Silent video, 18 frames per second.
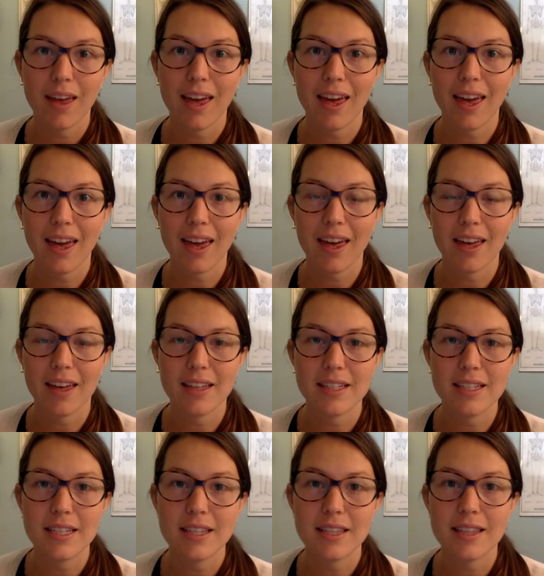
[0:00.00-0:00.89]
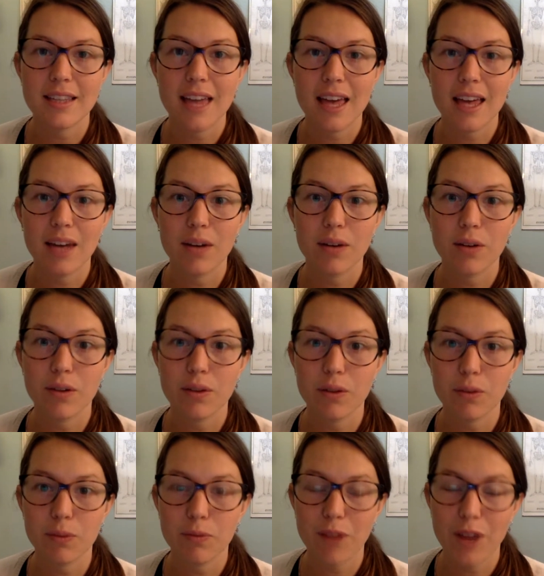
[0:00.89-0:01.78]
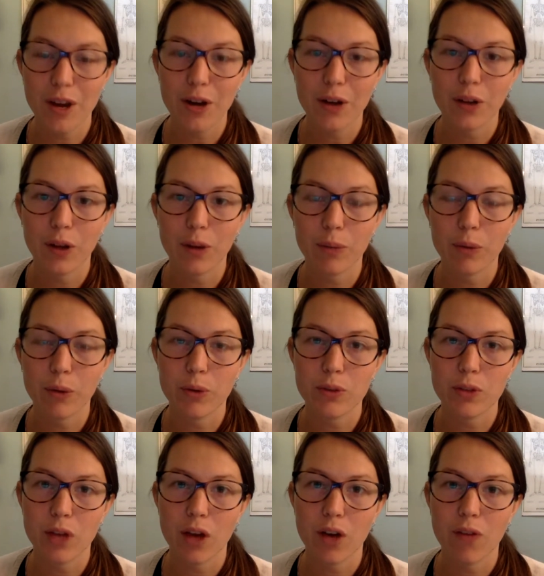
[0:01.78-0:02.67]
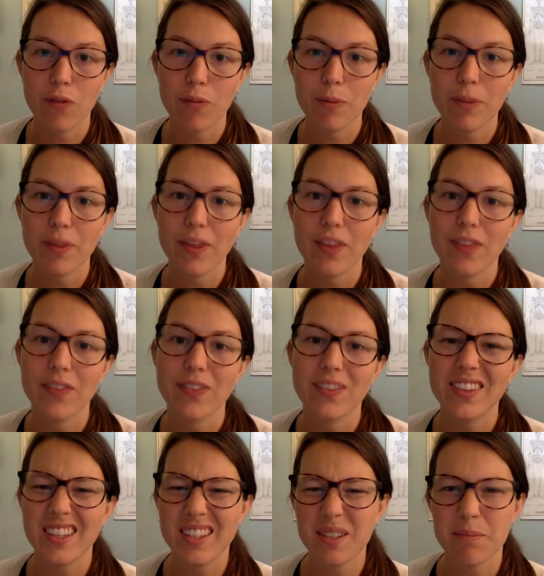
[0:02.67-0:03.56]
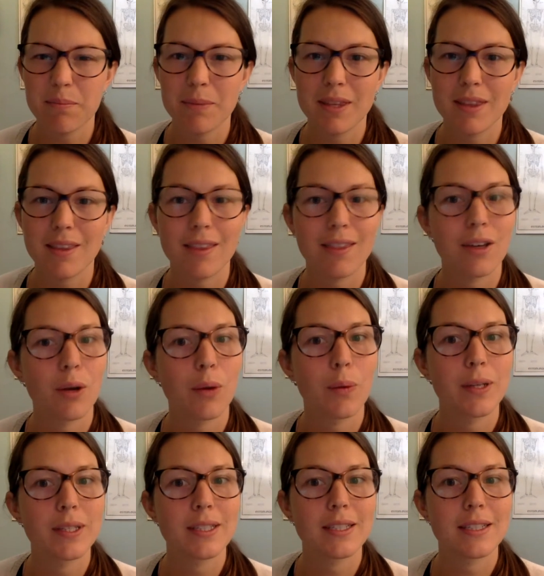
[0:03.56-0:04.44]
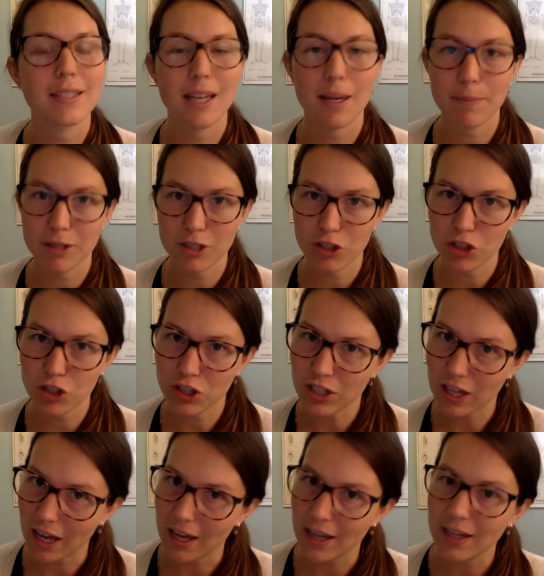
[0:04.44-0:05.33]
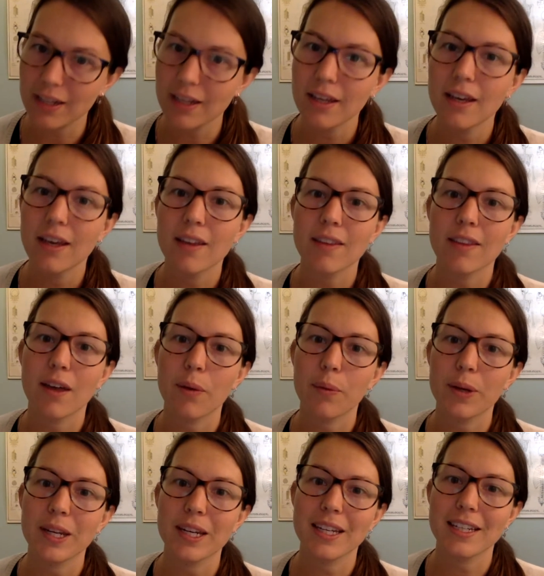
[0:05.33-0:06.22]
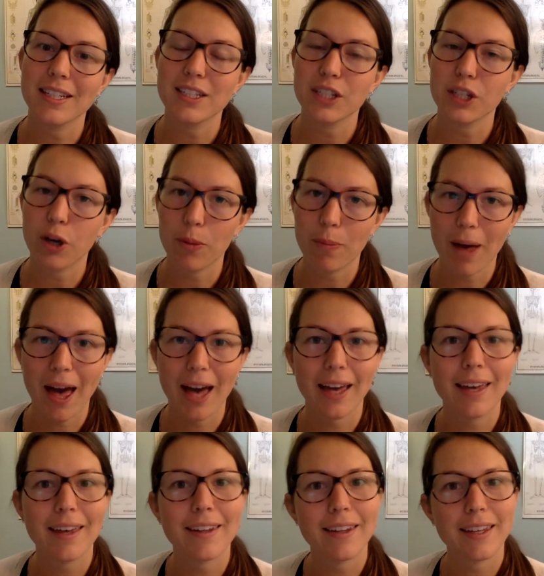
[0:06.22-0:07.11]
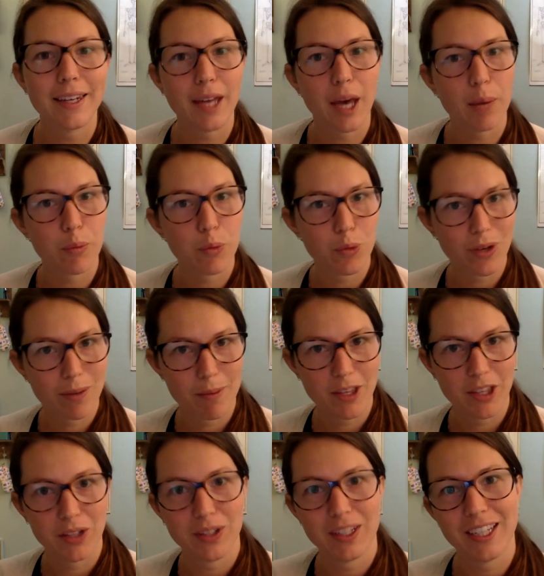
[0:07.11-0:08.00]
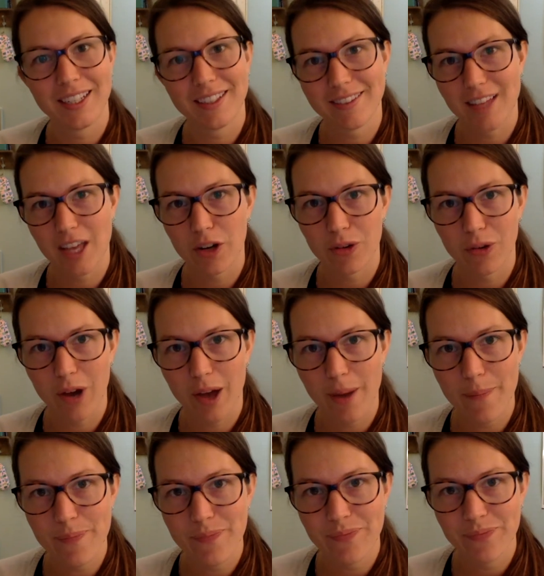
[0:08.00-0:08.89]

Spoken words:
and then the fire alarm goes off, but that doesn't mean that there wasn't damage done, that we need to go back, clean up, rebuild, etc.